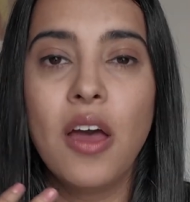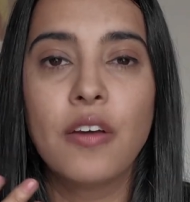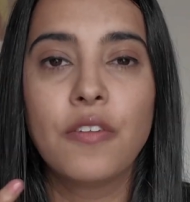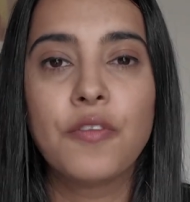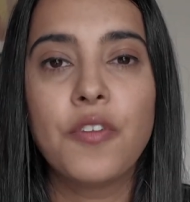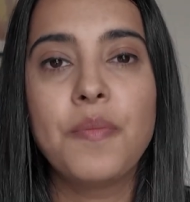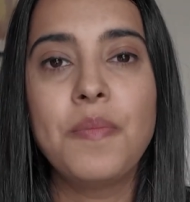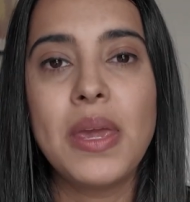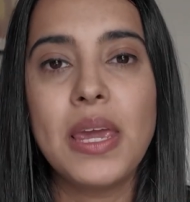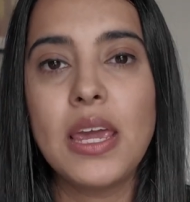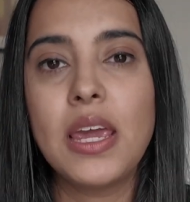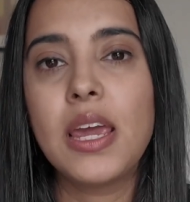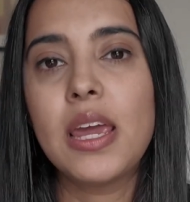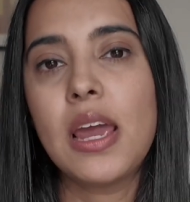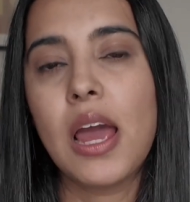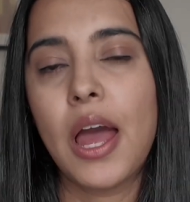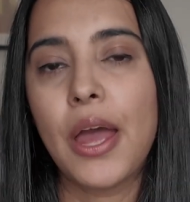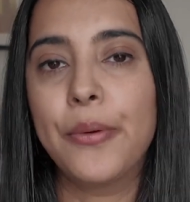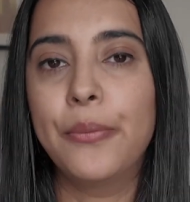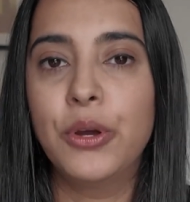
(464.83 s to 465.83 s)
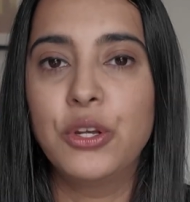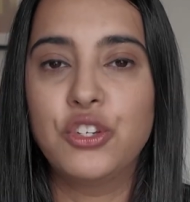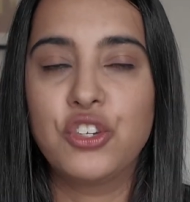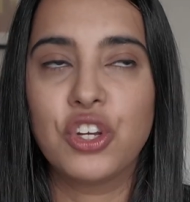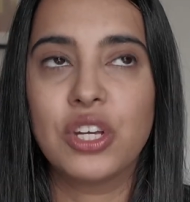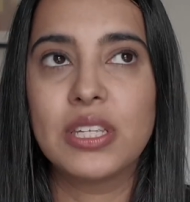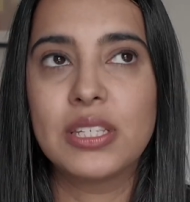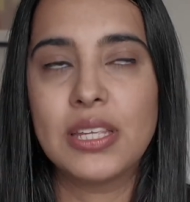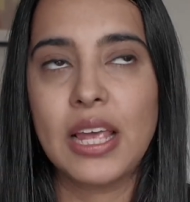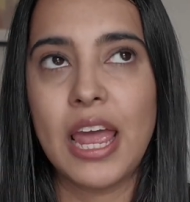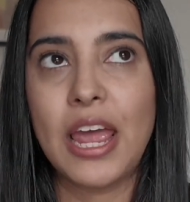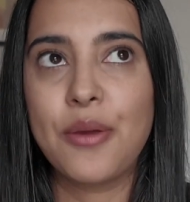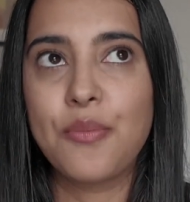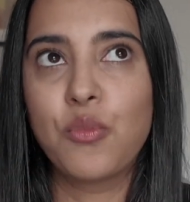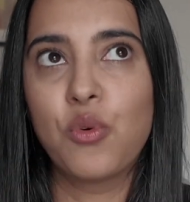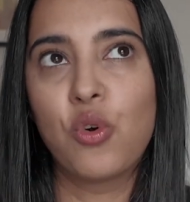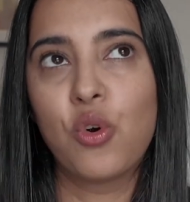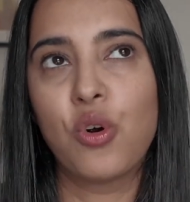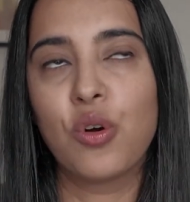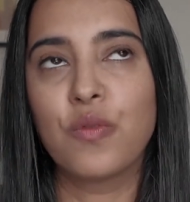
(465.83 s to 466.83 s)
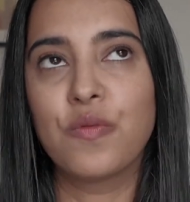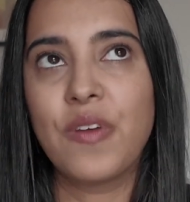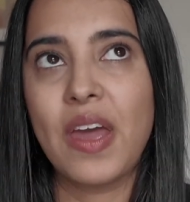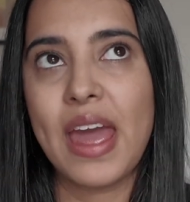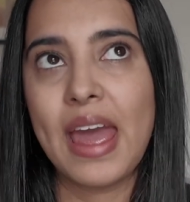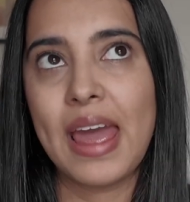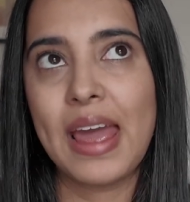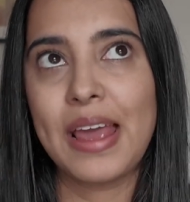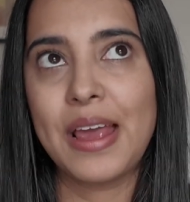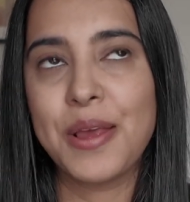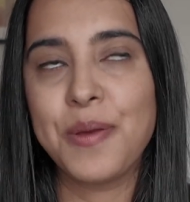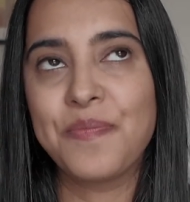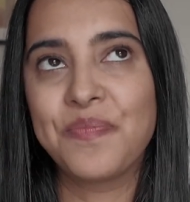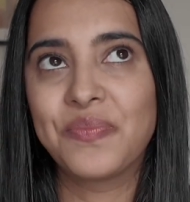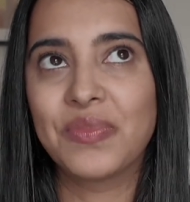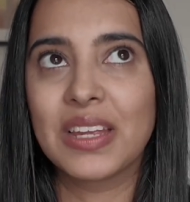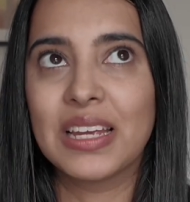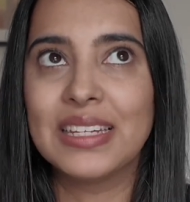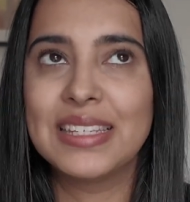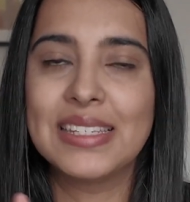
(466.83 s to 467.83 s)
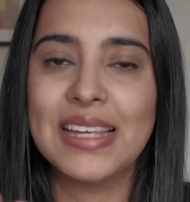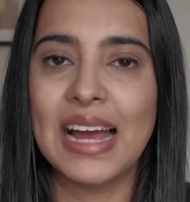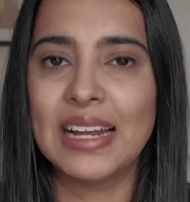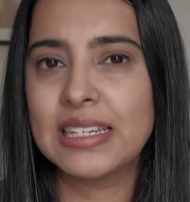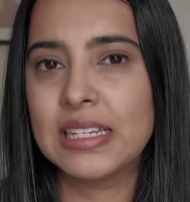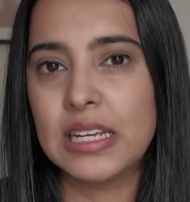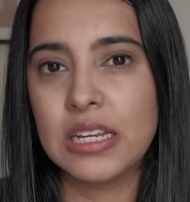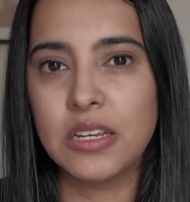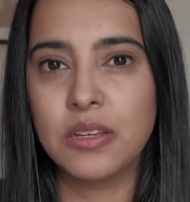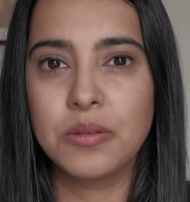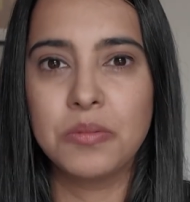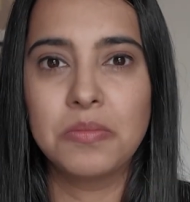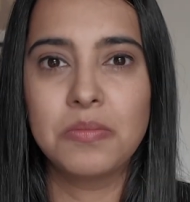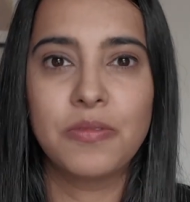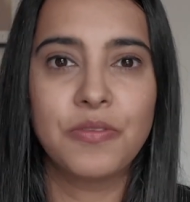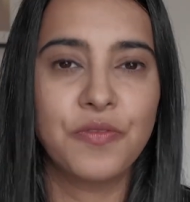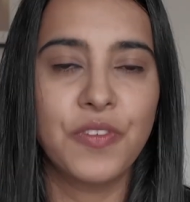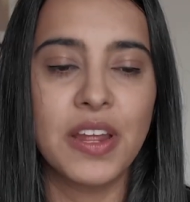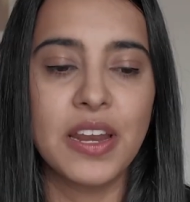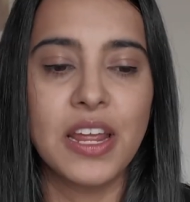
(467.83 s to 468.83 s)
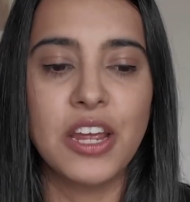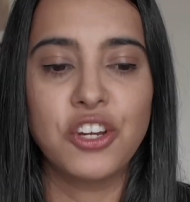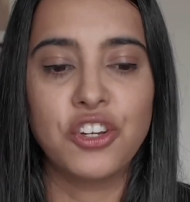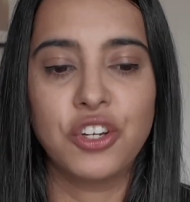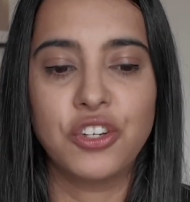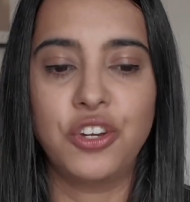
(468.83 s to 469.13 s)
For me, I would just say more of a satin finish.